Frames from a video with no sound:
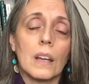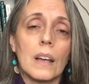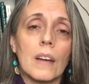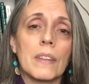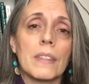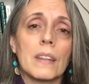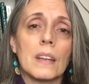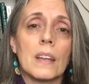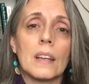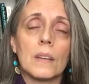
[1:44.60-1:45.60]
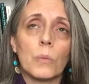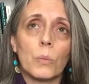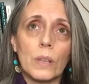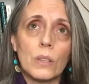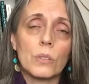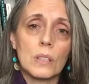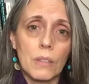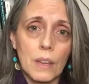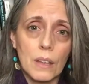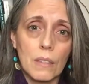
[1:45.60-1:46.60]
we used to
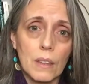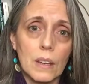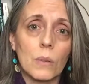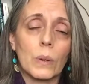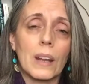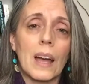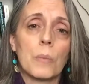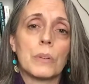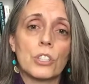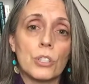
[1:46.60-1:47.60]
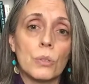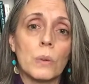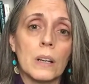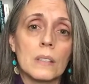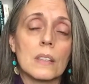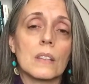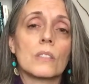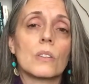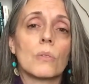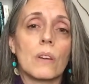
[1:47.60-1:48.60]
think that it would happen to us, and
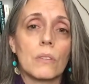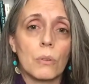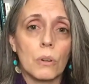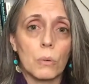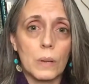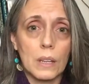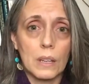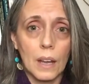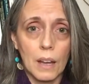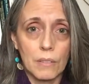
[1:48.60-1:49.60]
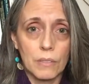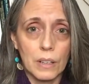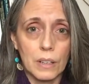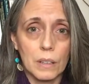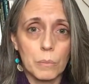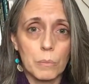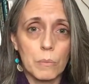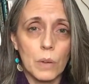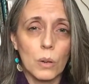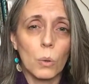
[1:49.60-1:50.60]
so therefore we have
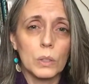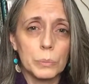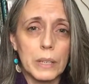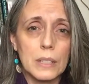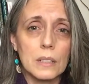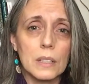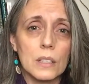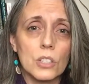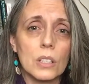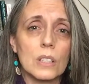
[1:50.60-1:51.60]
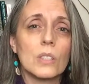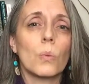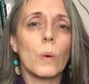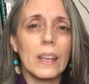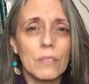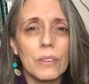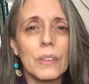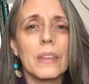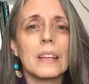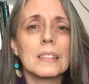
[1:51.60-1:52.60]
an old mental conditioning to wait for
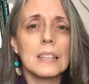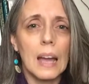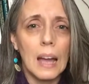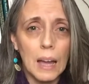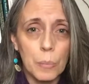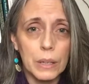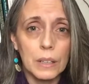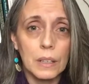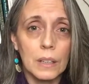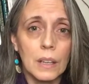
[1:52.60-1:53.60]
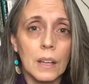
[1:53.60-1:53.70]
things to happen